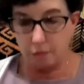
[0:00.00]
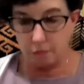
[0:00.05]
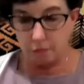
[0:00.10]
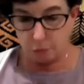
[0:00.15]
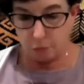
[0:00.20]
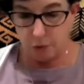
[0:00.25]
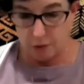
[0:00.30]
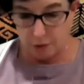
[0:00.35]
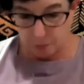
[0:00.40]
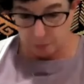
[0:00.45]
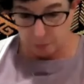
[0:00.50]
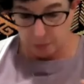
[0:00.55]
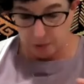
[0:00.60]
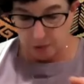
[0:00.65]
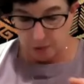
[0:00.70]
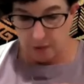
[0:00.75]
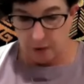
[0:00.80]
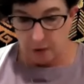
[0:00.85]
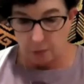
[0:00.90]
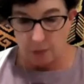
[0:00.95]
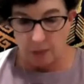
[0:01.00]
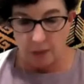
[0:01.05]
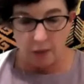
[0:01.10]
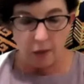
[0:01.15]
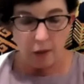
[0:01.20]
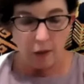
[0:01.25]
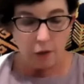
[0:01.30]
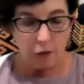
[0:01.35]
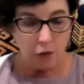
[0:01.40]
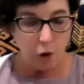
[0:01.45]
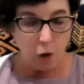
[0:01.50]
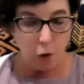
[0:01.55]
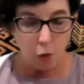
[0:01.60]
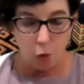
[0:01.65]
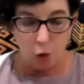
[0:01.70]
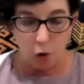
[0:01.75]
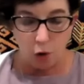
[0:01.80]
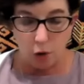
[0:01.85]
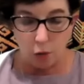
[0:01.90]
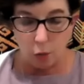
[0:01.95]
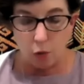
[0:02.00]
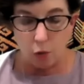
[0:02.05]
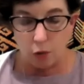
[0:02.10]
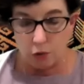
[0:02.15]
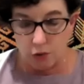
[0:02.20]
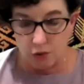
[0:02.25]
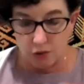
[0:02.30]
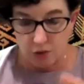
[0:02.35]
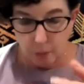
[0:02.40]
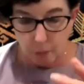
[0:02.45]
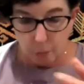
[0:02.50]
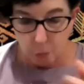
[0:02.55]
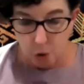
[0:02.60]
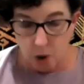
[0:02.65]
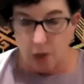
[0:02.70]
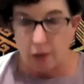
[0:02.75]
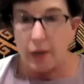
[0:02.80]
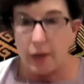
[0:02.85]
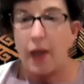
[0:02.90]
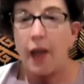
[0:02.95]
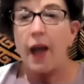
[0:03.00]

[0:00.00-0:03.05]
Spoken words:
the recipe that we know works somewhat.